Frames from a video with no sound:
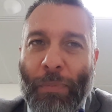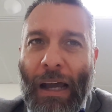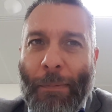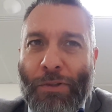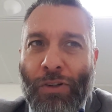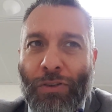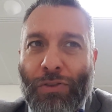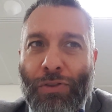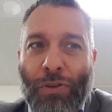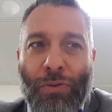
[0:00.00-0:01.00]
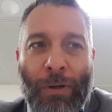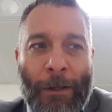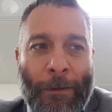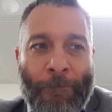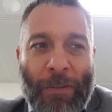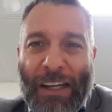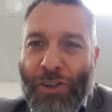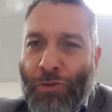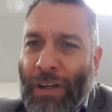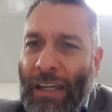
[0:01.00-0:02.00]
Perhaps not so
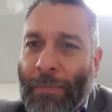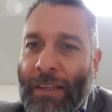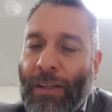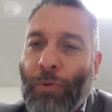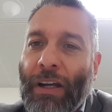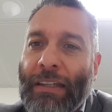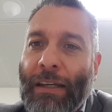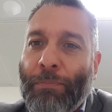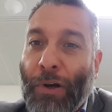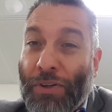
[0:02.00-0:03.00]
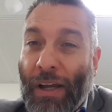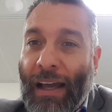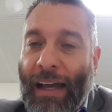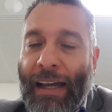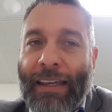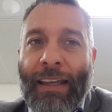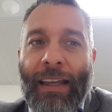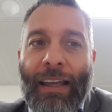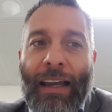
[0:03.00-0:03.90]
extreme in the way they pressure high